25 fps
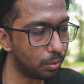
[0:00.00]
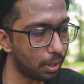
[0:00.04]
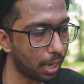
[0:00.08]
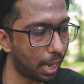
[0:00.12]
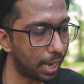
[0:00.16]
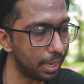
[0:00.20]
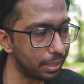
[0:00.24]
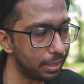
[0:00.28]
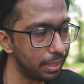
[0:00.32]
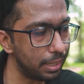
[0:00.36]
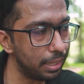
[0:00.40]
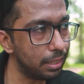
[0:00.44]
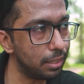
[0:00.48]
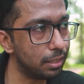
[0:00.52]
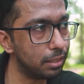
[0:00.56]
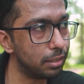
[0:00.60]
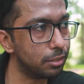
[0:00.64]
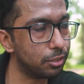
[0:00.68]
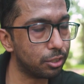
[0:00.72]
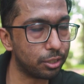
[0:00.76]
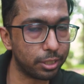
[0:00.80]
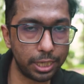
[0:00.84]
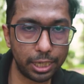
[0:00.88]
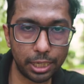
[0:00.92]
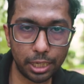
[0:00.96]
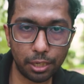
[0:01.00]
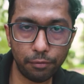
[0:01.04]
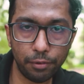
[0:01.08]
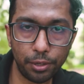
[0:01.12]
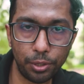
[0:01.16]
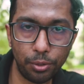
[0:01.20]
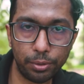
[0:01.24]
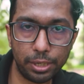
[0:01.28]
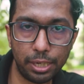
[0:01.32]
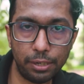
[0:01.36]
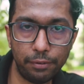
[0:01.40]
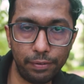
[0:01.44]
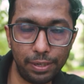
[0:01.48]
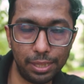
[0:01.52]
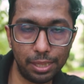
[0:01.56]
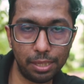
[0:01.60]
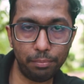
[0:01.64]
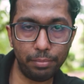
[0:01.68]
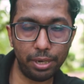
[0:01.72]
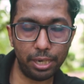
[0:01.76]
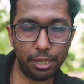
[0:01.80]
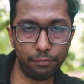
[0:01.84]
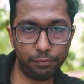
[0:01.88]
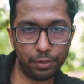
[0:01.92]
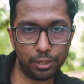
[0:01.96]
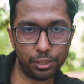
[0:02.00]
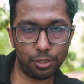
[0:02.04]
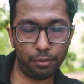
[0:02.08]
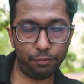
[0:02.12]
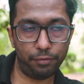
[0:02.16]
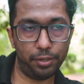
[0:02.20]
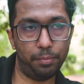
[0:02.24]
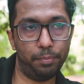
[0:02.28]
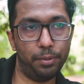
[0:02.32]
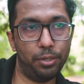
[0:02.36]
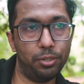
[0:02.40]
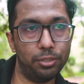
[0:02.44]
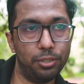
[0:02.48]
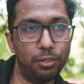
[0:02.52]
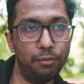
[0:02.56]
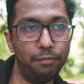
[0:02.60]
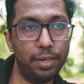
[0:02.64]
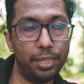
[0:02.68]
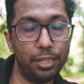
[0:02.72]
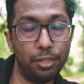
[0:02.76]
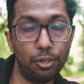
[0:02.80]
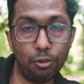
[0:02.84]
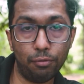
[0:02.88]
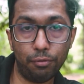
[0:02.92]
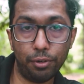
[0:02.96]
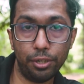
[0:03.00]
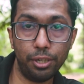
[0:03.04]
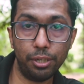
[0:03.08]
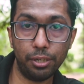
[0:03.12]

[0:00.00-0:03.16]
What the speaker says: I think straight away you can feel the benefits of it, because the weather over